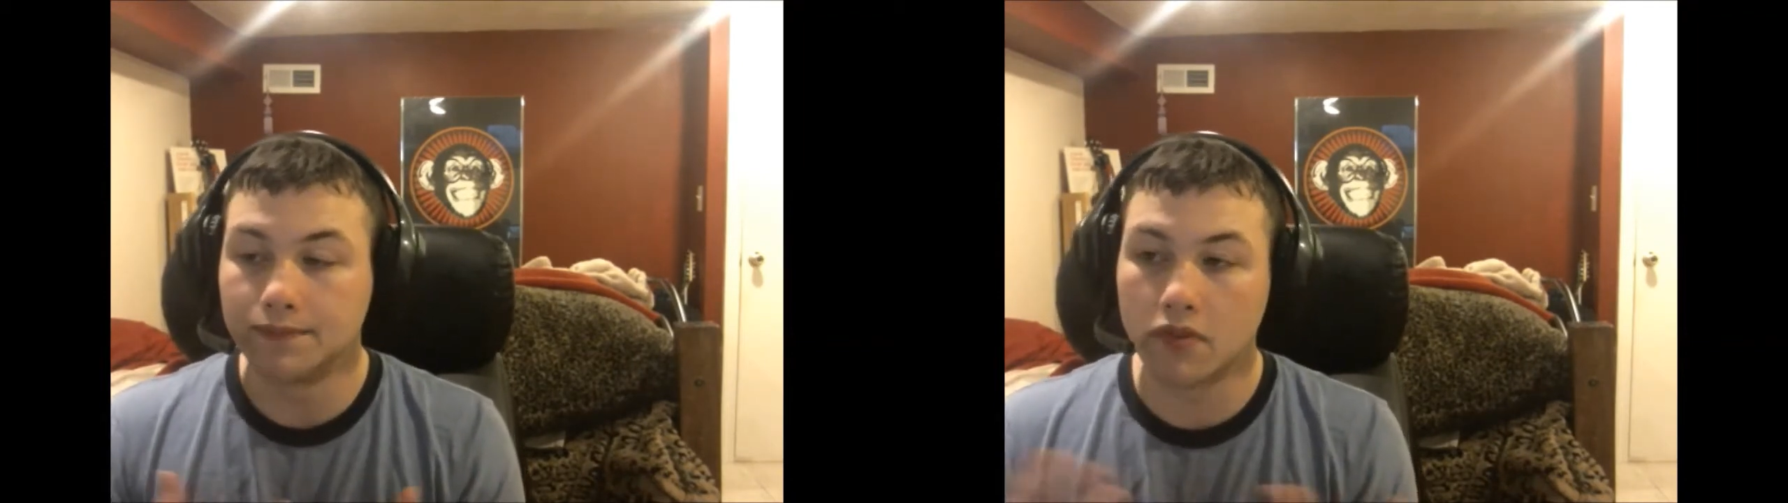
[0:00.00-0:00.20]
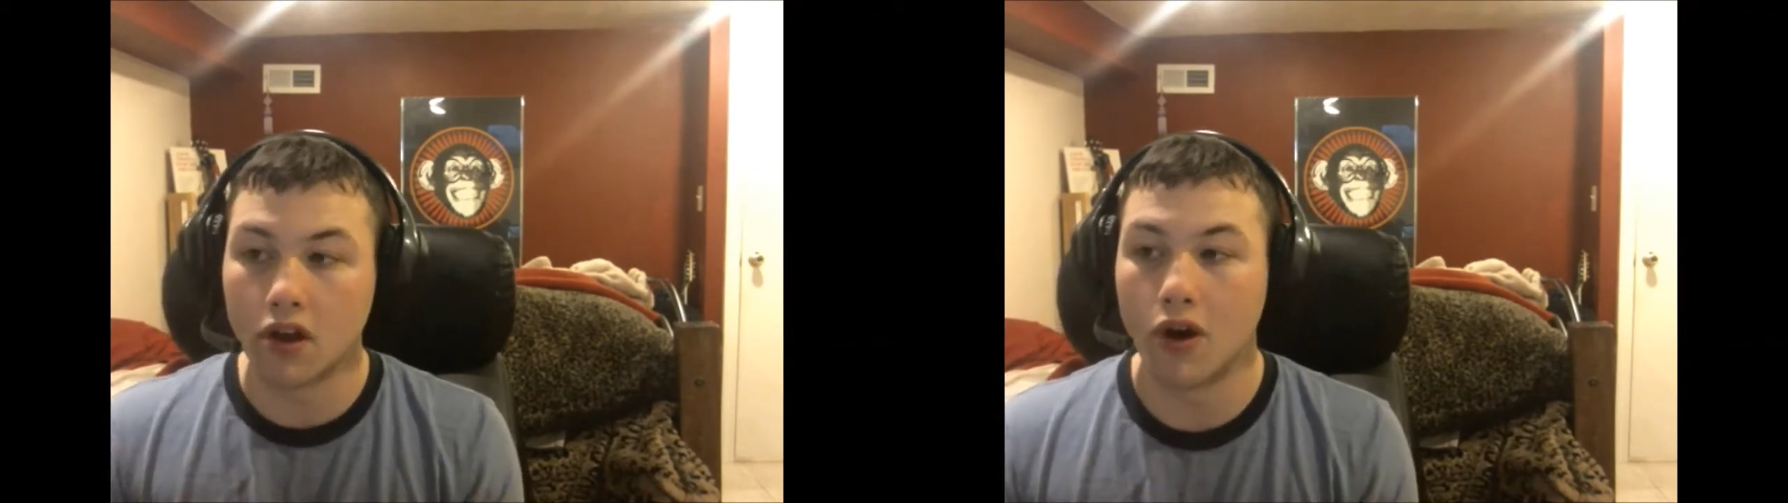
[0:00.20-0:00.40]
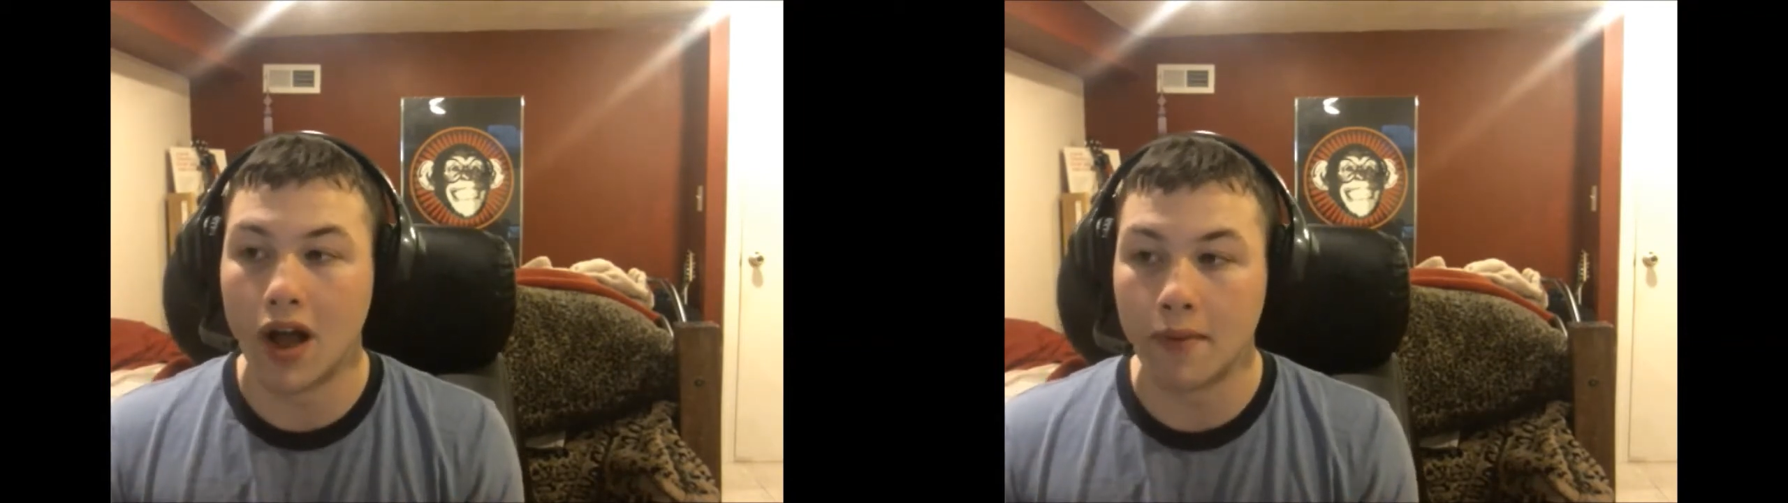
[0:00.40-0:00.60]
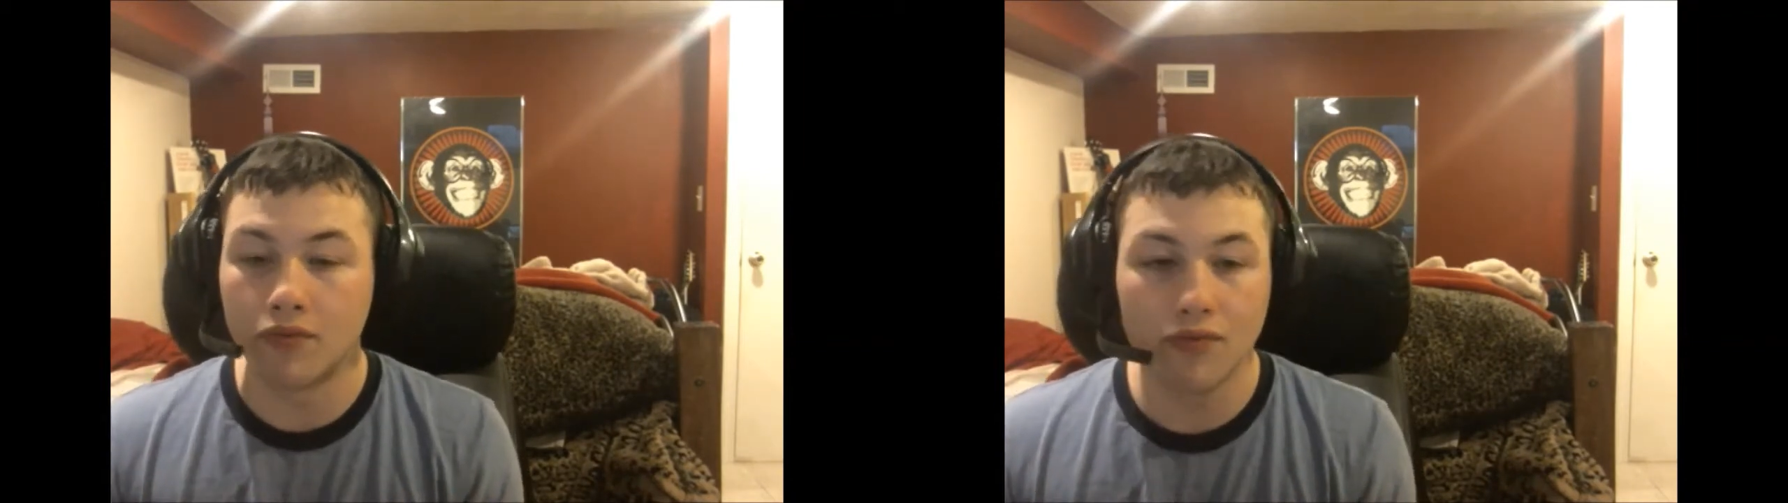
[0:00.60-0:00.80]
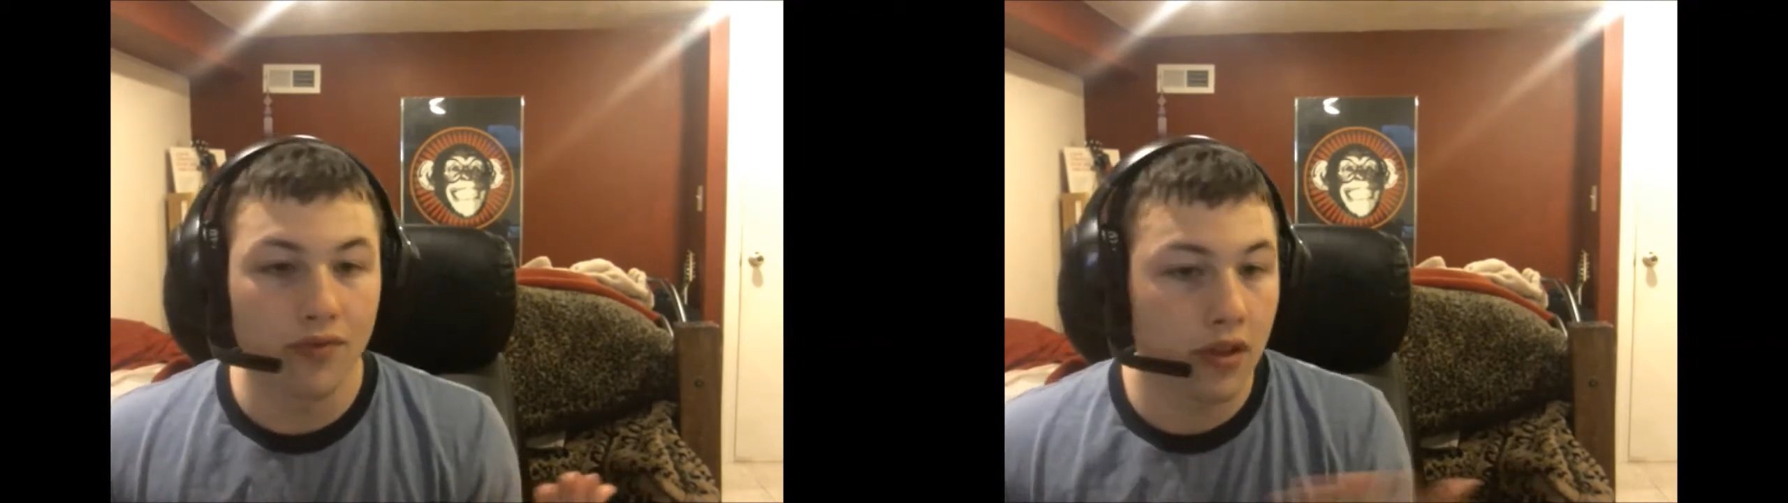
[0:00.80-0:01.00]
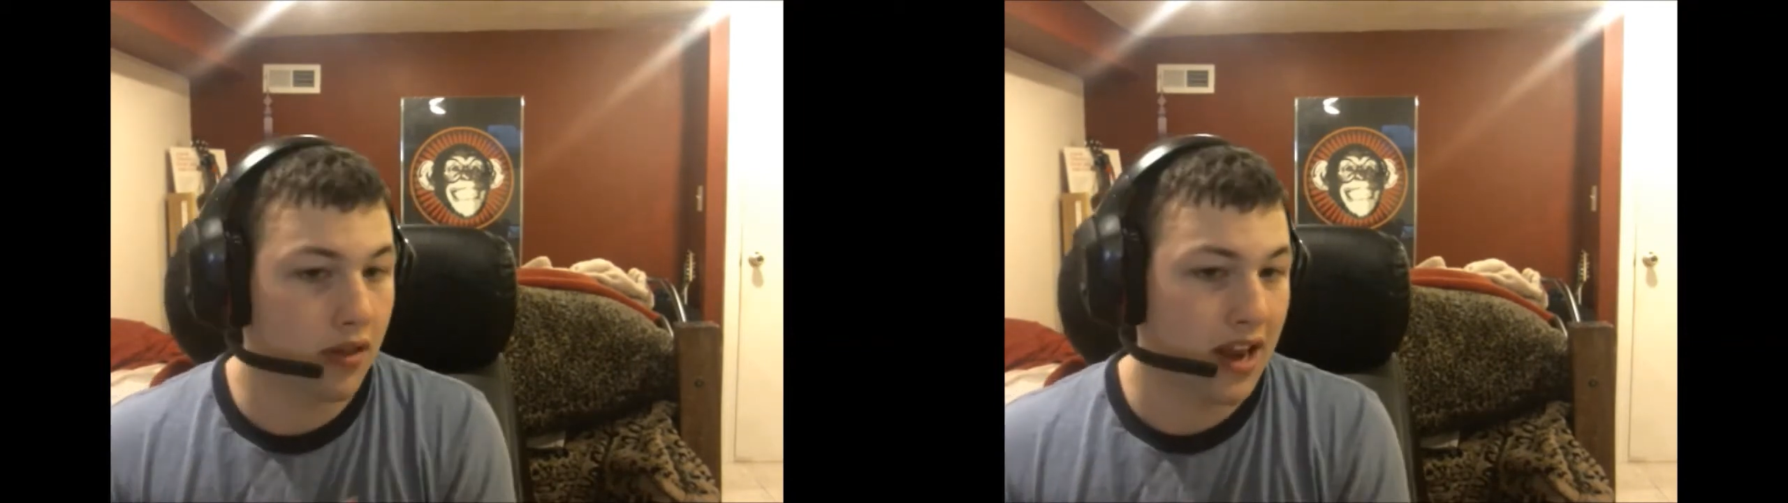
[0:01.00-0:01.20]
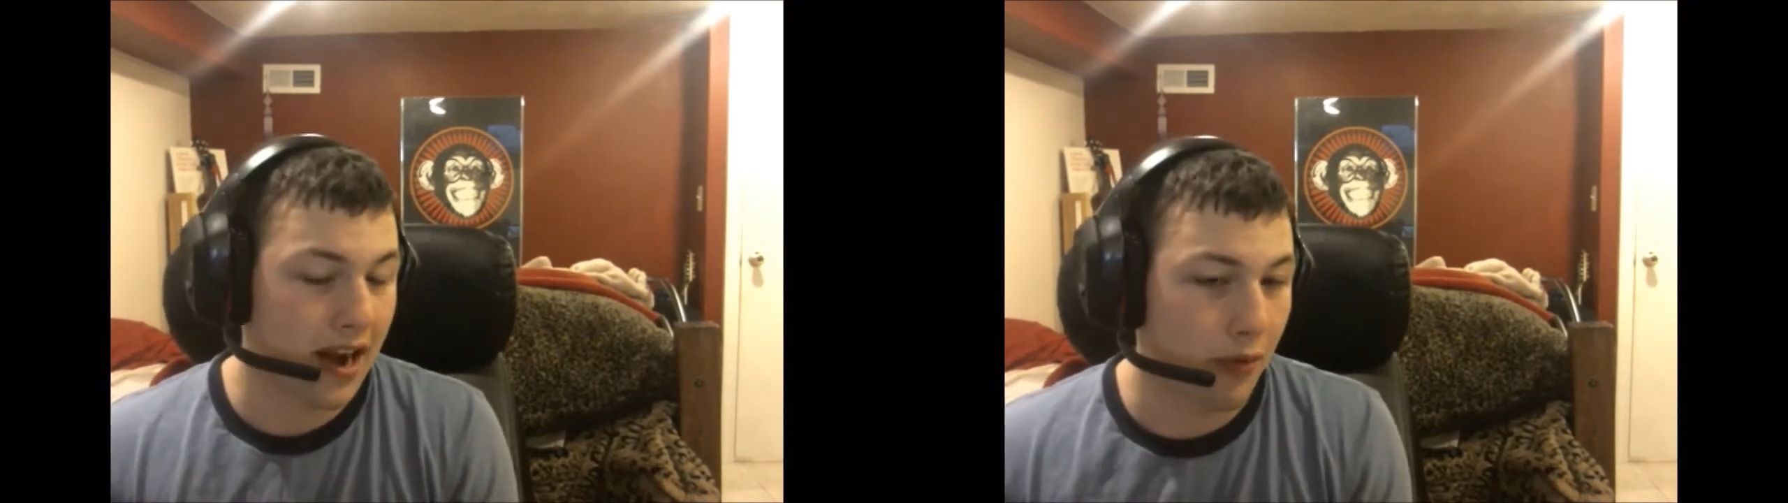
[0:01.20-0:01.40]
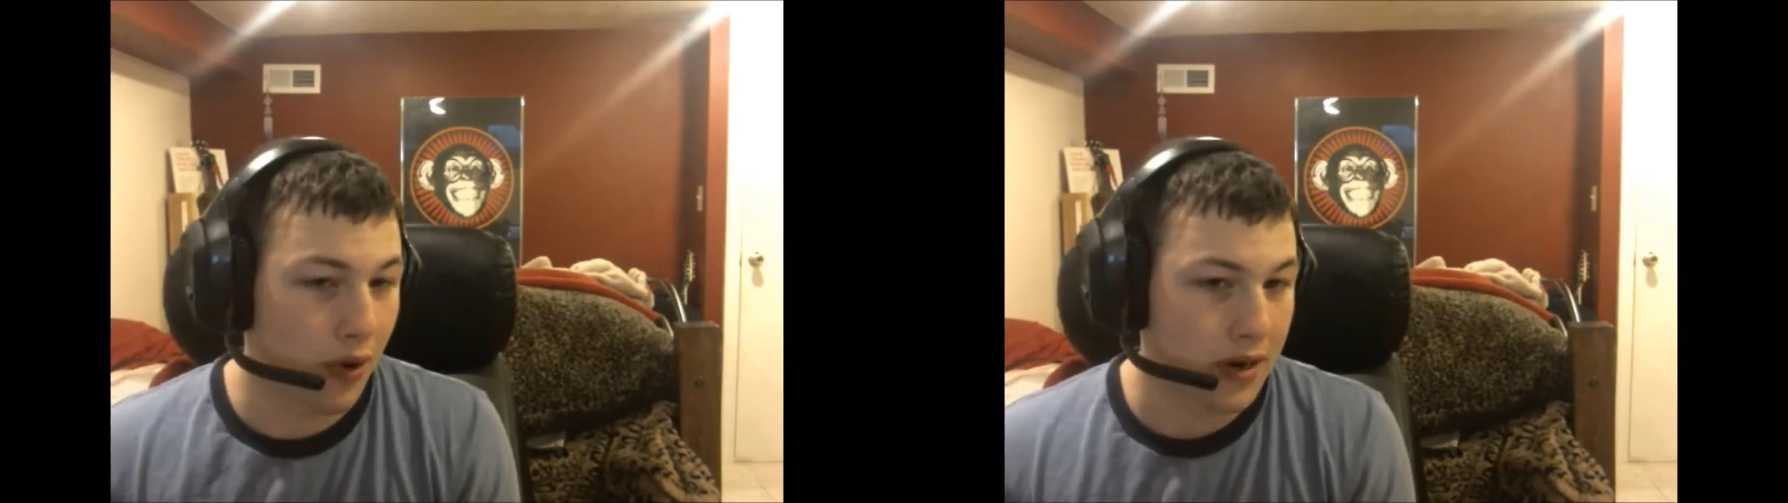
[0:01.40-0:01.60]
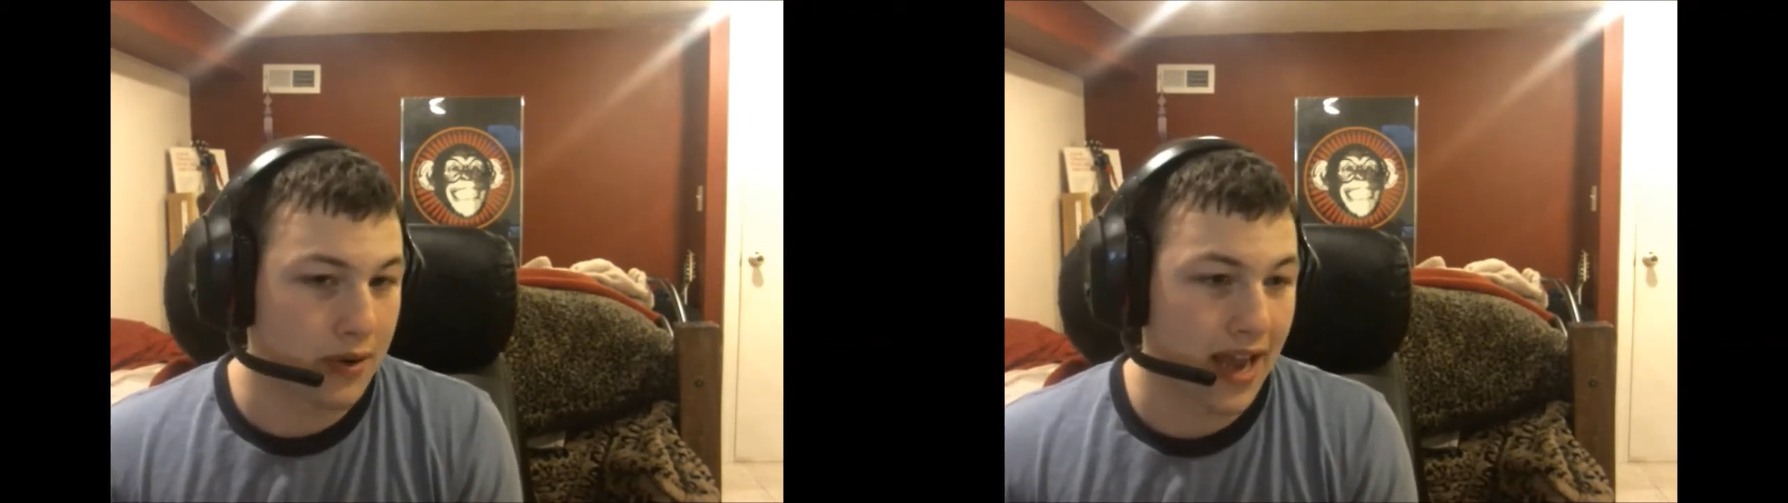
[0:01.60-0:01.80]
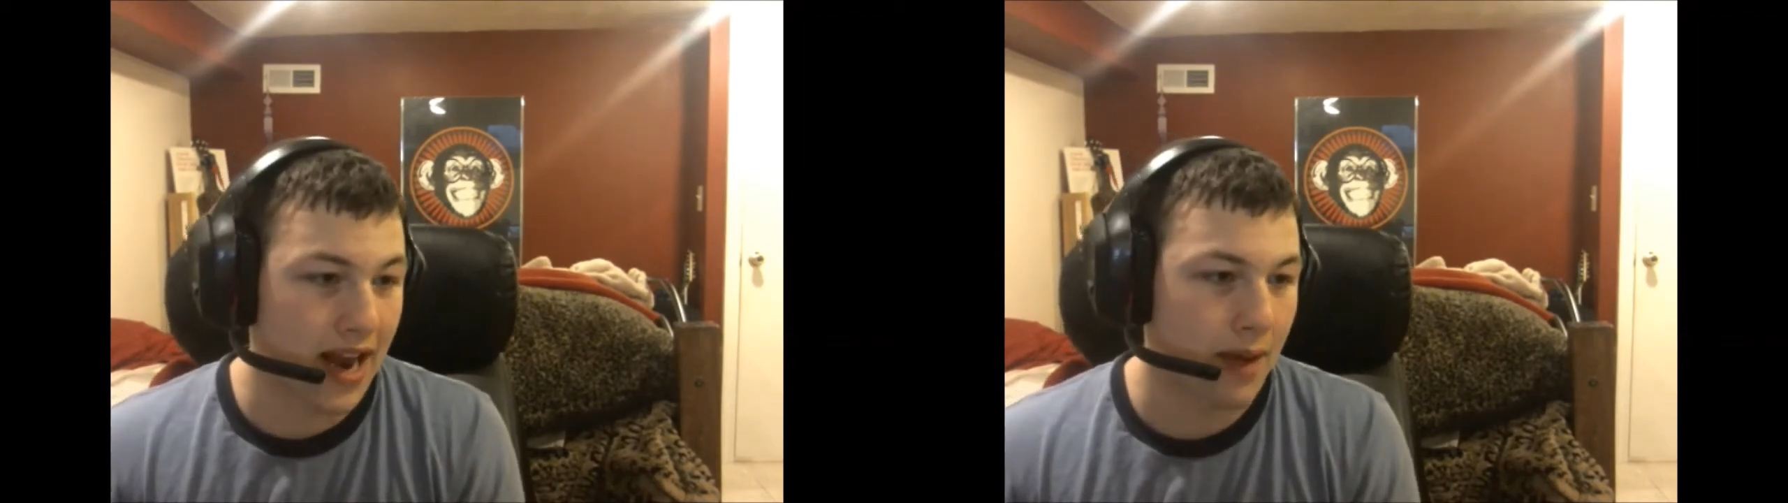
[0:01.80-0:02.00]
So, I mean, this is kind of what you
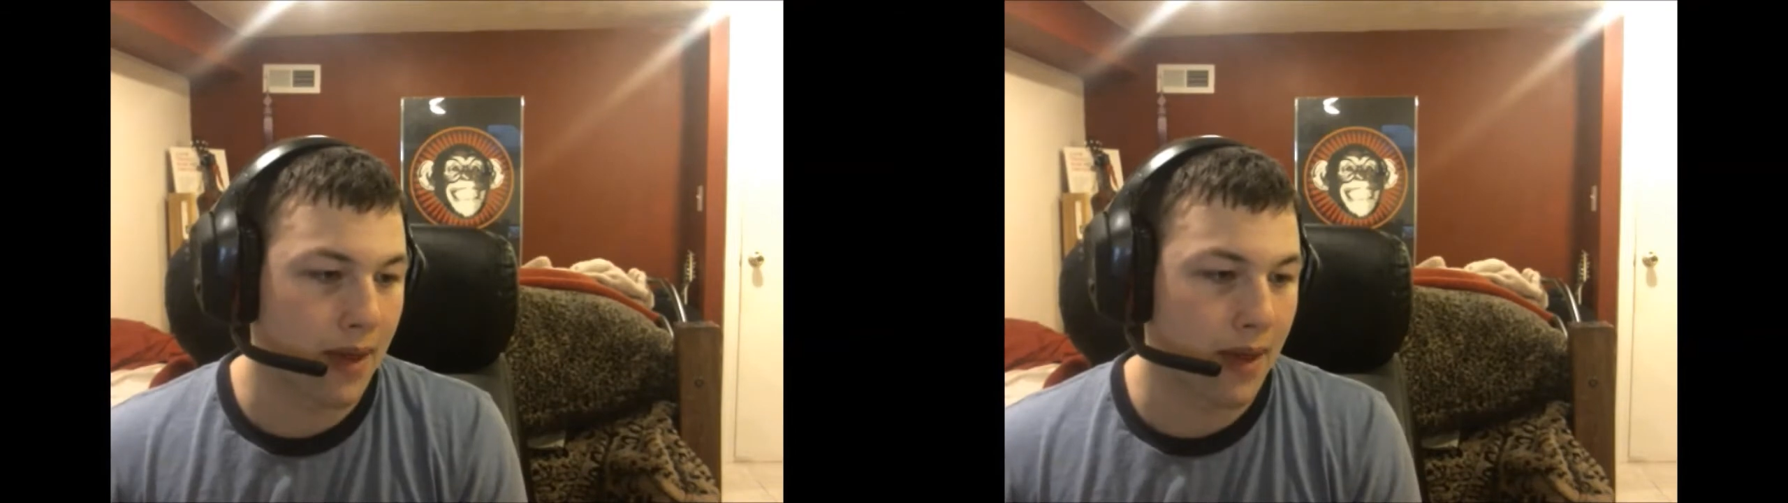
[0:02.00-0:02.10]
get.